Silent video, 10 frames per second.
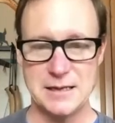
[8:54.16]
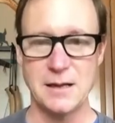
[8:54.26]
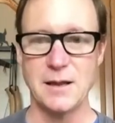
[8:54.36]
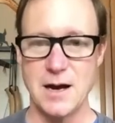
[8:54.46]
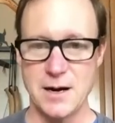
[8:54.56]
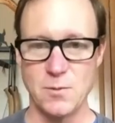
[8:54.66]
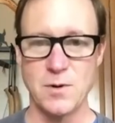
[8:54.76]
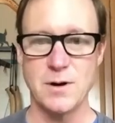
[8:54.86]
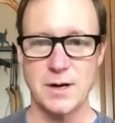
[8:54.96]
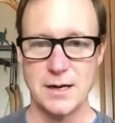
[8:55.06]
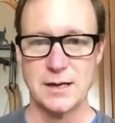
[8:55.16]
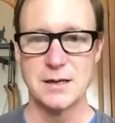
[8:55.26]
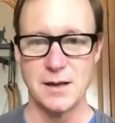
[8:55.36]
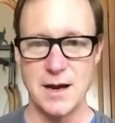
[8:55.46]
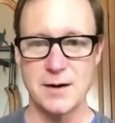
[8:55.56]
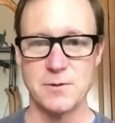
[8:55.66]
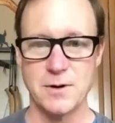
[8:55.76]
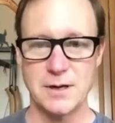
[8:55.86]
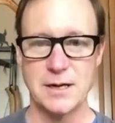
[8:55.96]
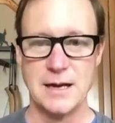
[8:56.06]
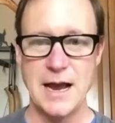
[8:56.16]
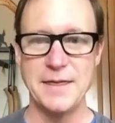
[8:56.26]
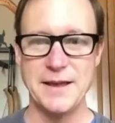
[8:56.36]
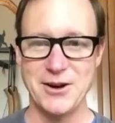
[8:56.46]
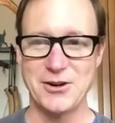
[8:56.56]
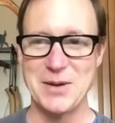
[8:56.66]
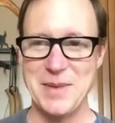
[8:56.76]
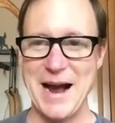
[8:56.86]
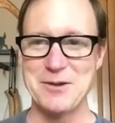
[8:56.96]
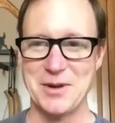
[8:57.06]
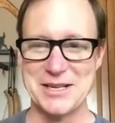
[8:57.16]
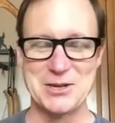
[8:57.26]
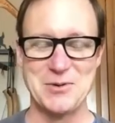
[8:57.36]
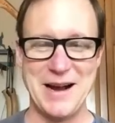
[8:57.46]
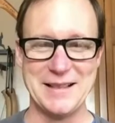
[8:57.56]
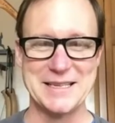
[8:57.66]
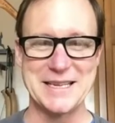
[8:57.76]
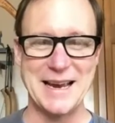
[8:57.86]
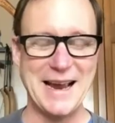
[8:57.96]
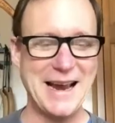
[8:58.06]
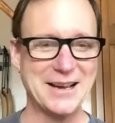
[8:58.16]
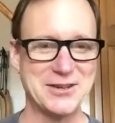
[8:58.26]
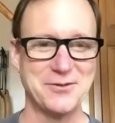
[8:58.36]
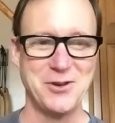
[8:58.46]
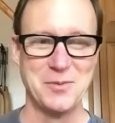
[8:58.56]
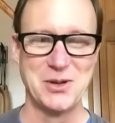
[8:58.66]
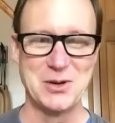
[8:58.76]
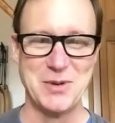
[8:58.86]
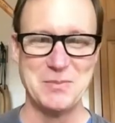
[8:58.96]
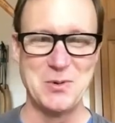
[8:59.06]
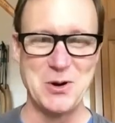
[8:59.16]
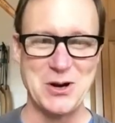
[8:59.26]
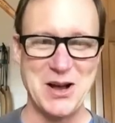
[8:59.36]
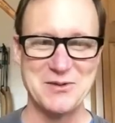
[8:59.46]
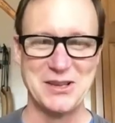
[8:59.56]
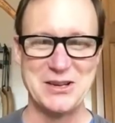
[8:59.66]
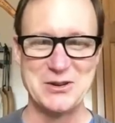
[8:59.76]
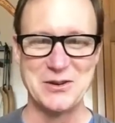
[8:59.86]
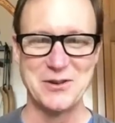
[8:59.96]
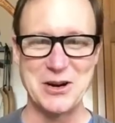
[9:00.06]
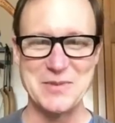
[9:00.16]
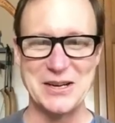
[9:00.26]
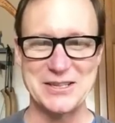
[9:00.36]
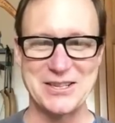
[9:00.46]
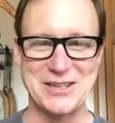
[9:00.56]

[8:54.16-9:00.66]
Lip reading: lot of work. It's a lot of work. And then they'll come a while and say, hey, could you film a little bit more? You're not really doing very much,